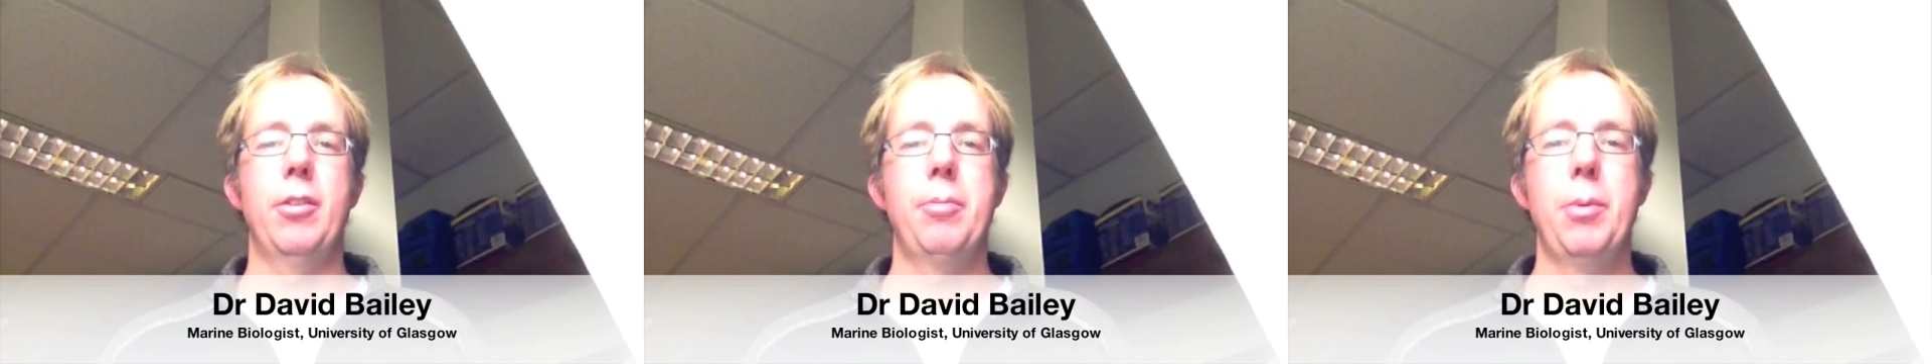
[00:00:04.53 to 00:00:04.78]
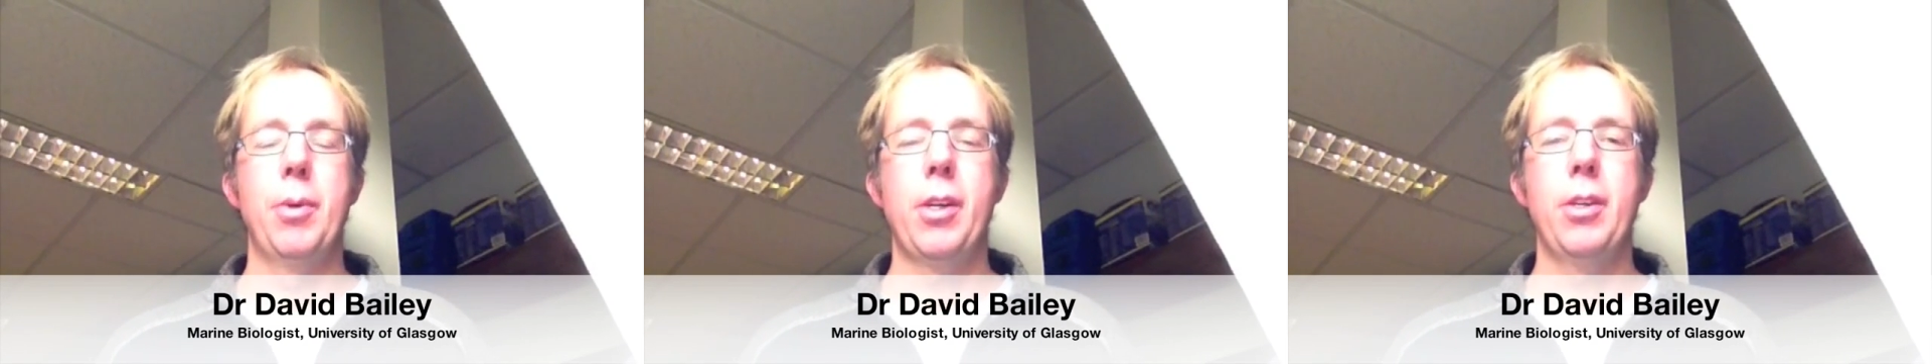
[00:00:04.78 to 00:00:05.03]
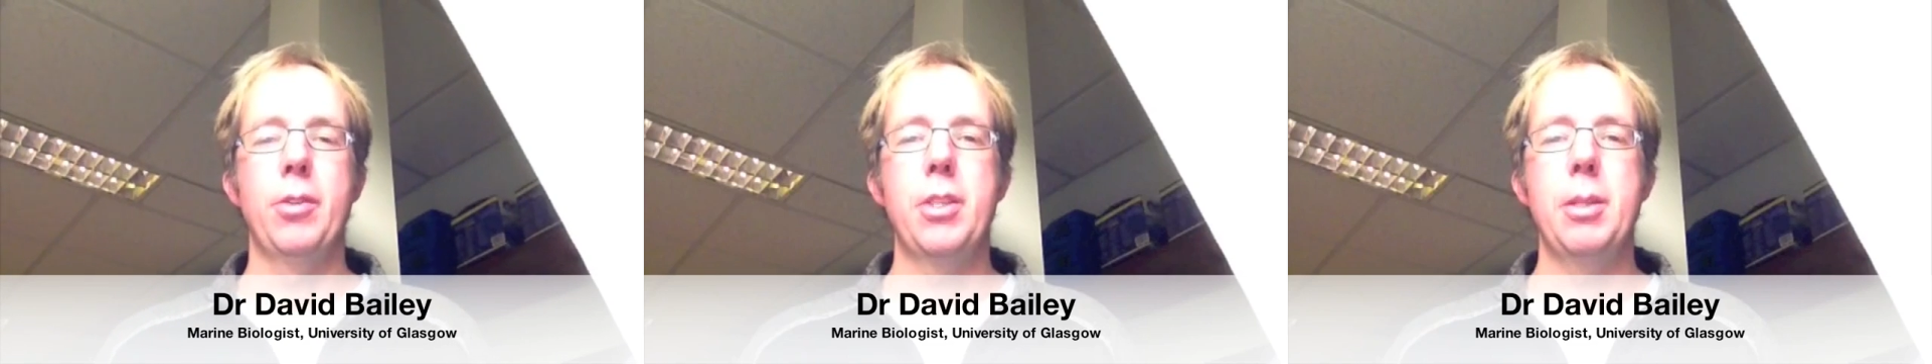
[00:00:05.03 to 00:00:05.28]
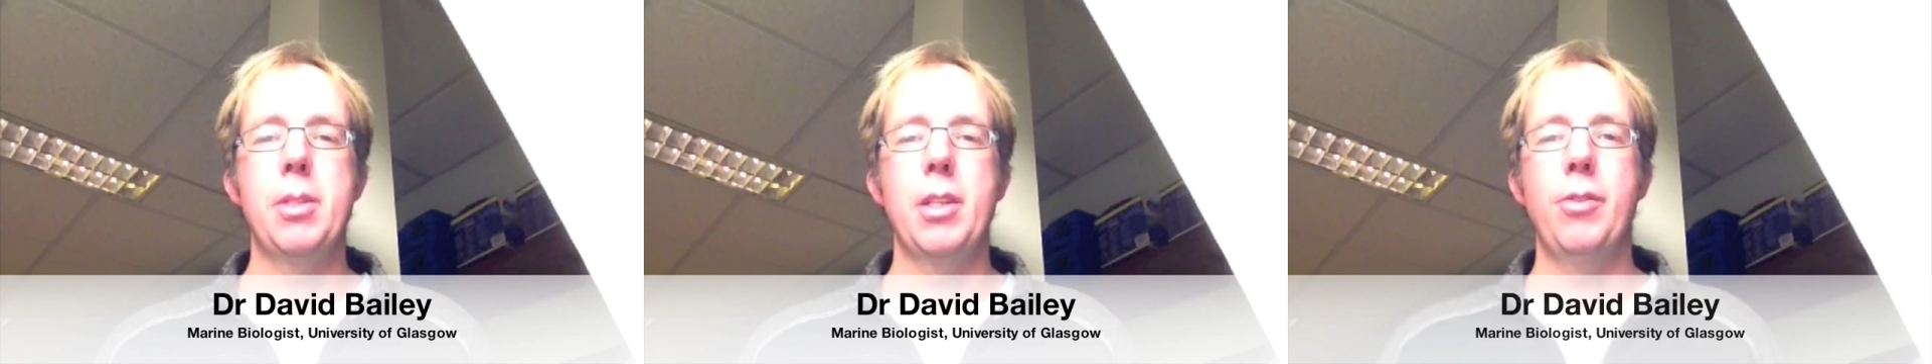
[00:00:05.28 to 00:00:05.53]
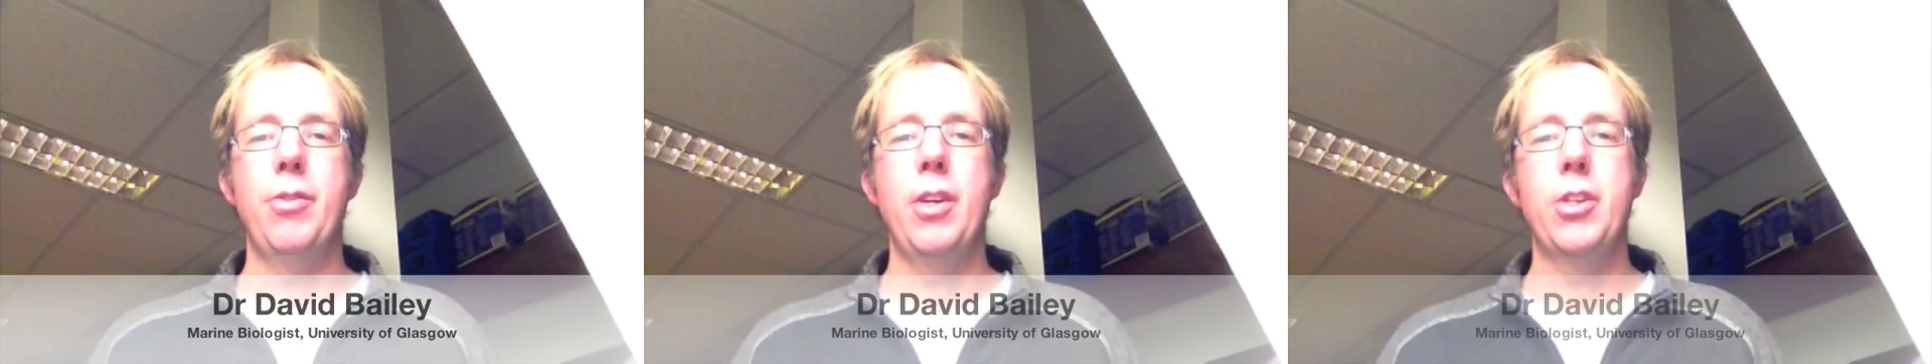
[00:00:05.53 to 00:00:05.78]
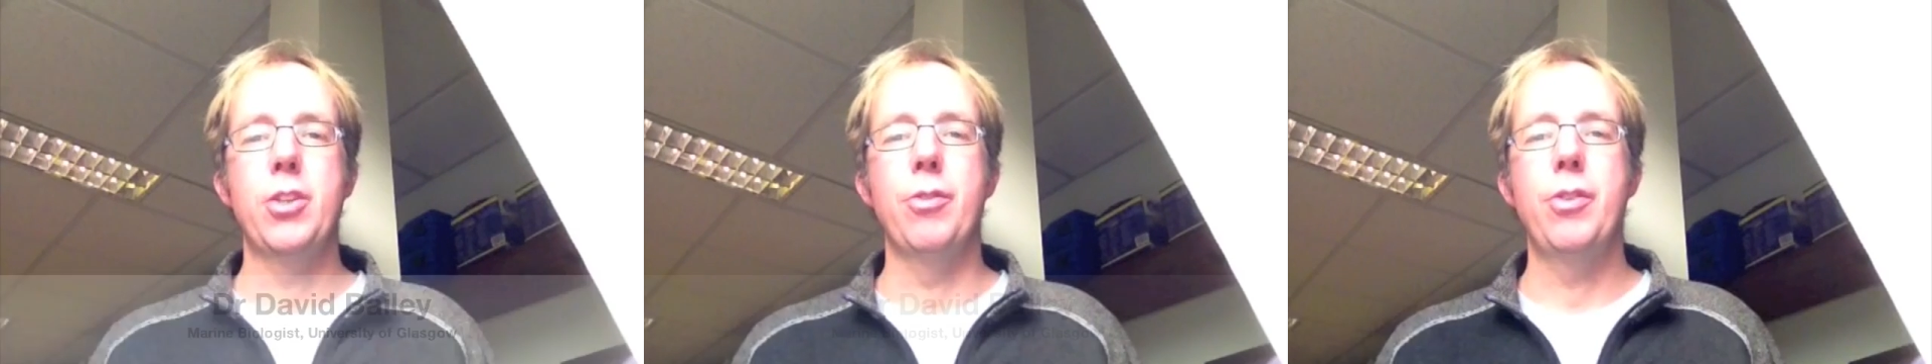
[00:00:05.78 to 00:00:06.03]
I've been working on deep sea
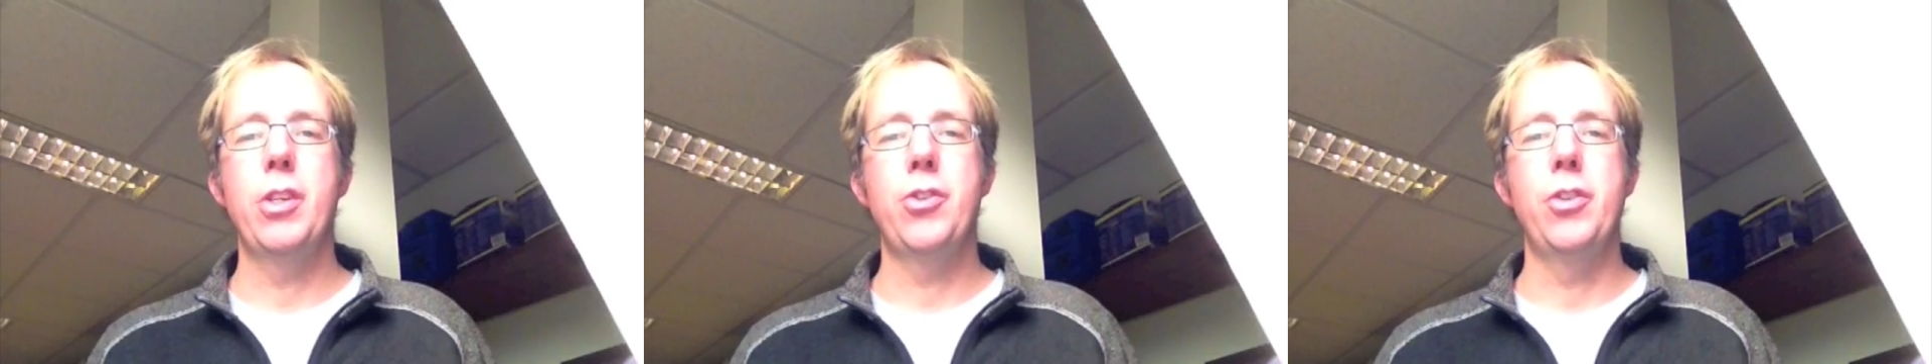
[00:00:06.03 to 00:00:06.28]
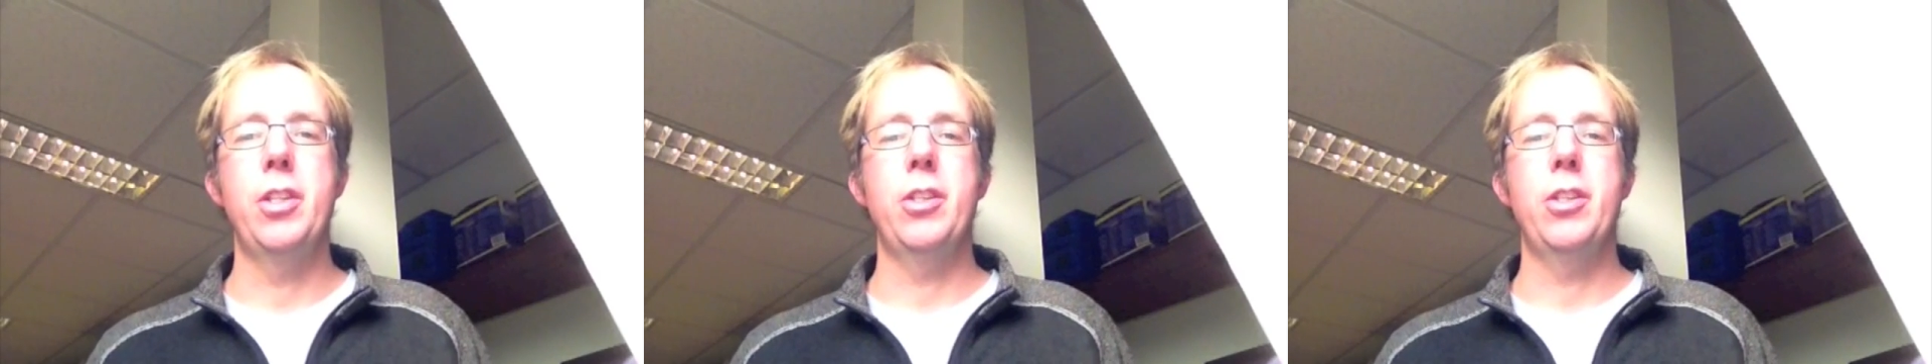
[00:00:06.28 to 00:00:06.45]
fish and fisheries